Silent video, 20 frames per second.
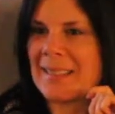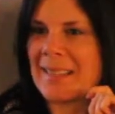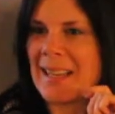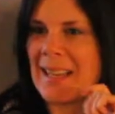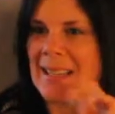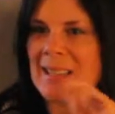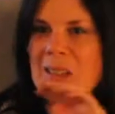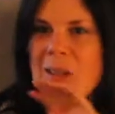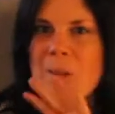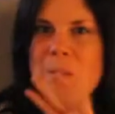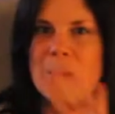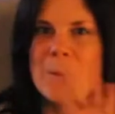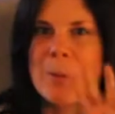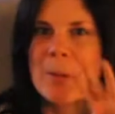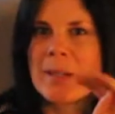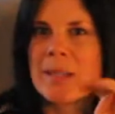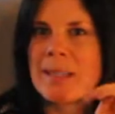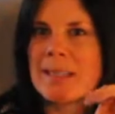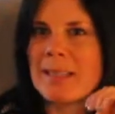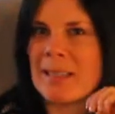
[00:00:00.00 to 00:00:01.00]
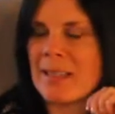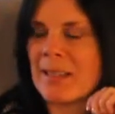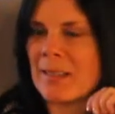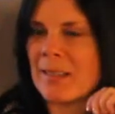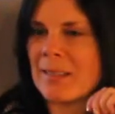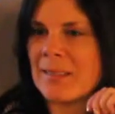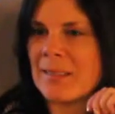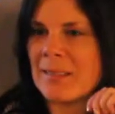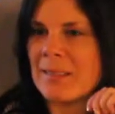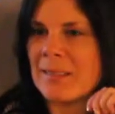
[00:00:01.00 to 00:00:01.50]
I saw him 4 days
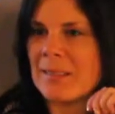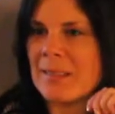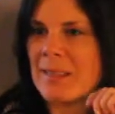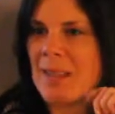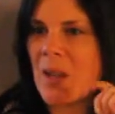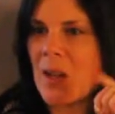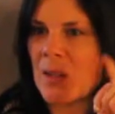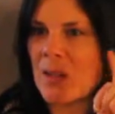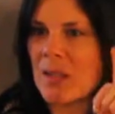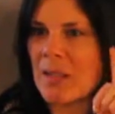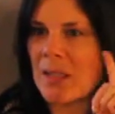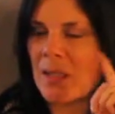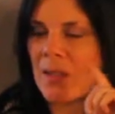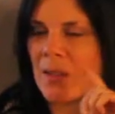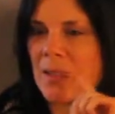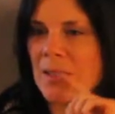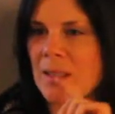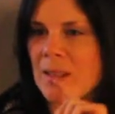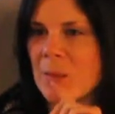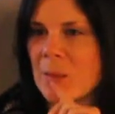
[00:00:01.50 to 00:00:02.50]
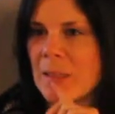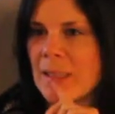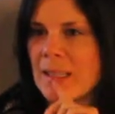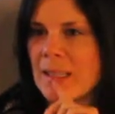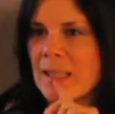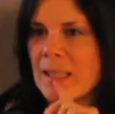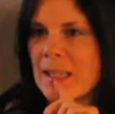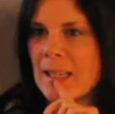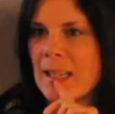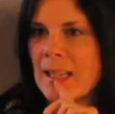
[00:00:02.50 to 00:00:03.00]
later. I'll see you next
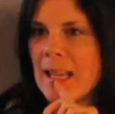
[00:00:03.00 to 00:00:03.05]
week.